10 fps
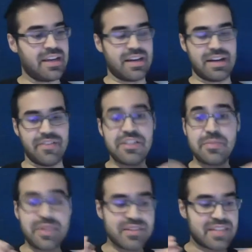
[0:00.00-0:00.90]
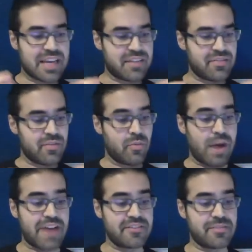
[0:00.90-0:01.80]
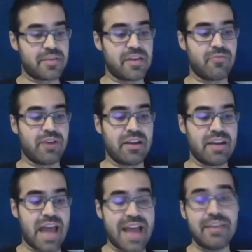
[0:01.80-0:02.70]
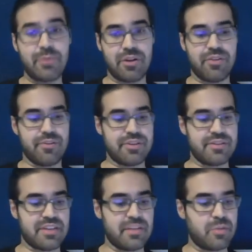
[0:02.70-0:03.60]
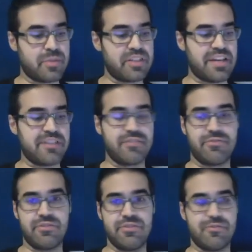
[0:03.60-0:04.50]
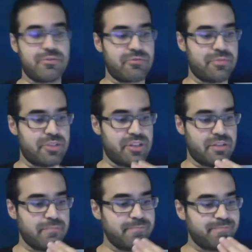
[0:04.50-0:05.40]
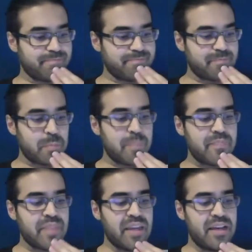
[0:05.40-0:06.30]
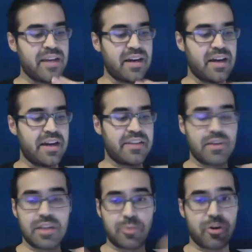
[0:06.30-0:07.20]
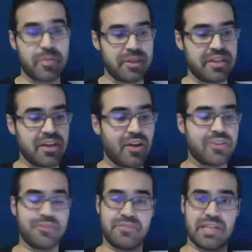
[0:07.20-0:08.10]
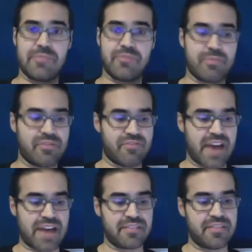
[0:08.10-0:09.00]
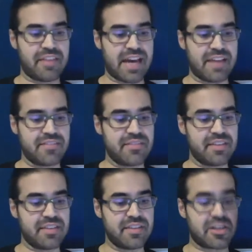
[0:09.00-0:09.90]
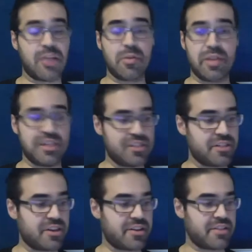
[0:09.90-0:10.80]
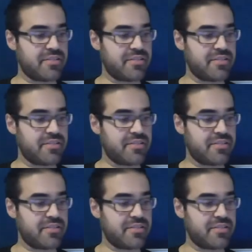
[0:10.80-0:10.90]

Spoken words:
This means that Wasm can run anywhere there is an implementation for this virtual machine. Its portability also stems from the fact that it is a compilation target,